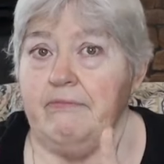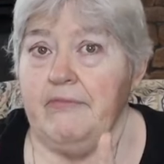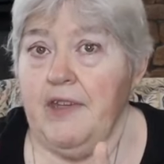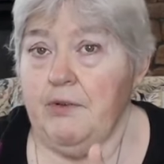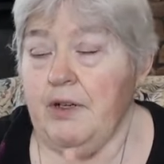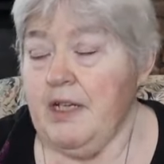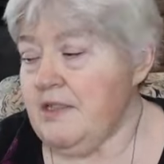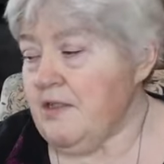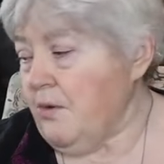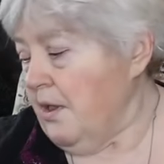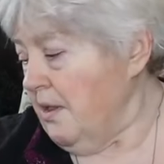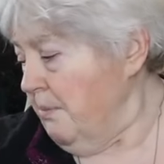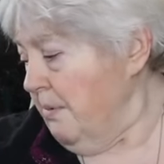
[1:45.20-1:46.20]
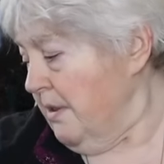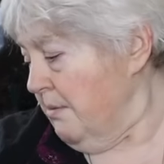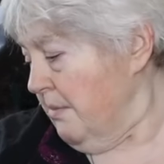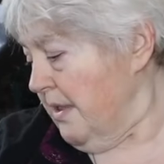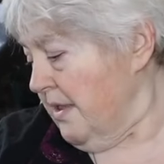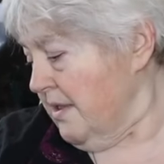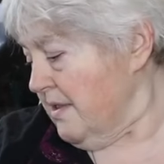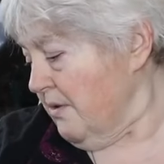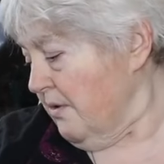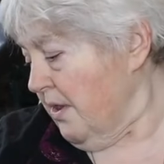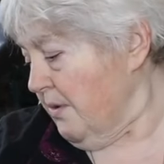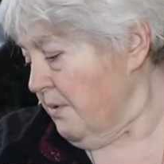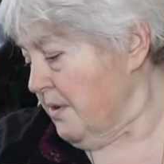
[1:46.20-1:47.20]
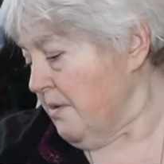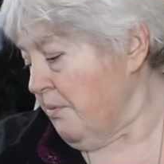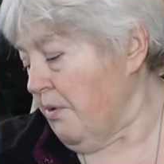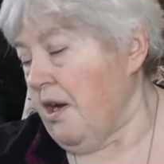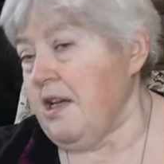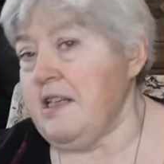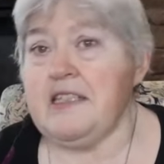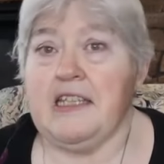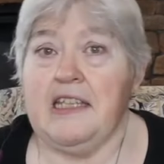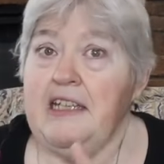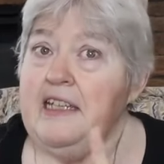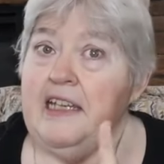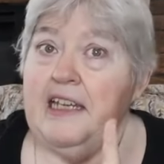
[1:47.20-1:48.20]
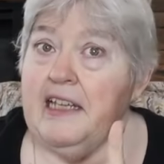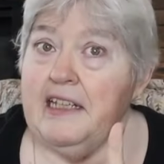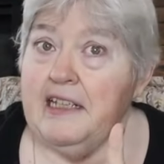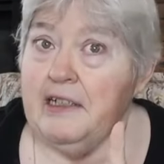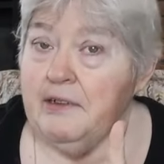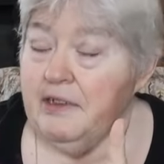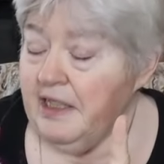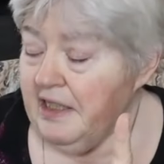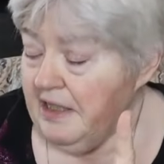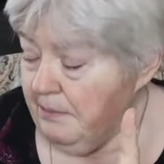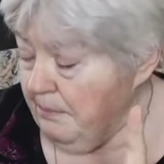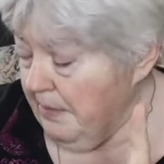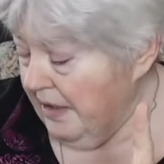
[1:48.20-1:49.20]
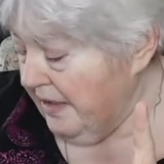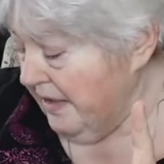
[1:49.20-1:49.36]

they raised quite a bit of money, so I was surprised. And no, I didn't buy